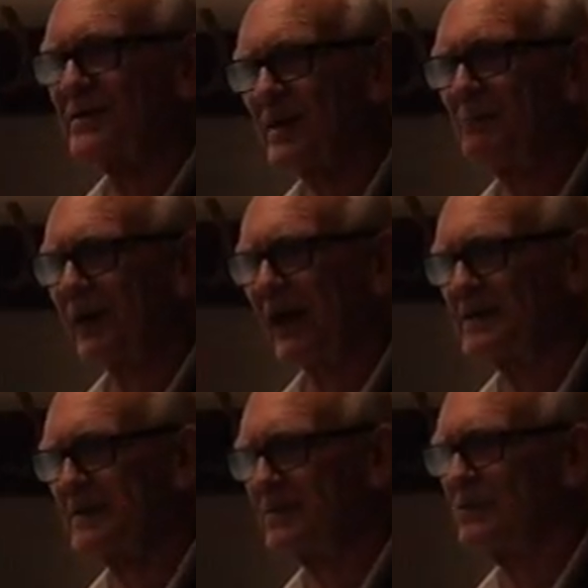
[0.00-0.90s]
in some
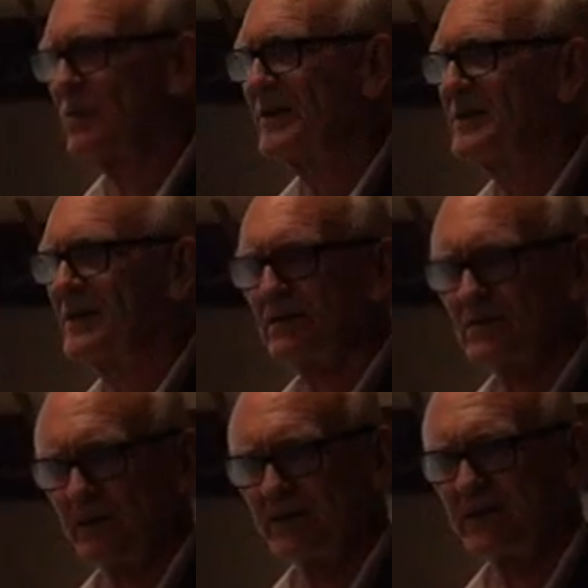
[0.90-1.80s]
cases,
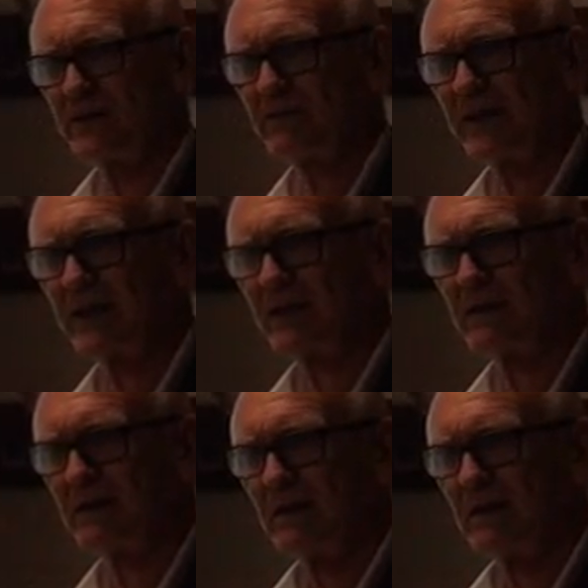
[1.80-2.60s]
2023.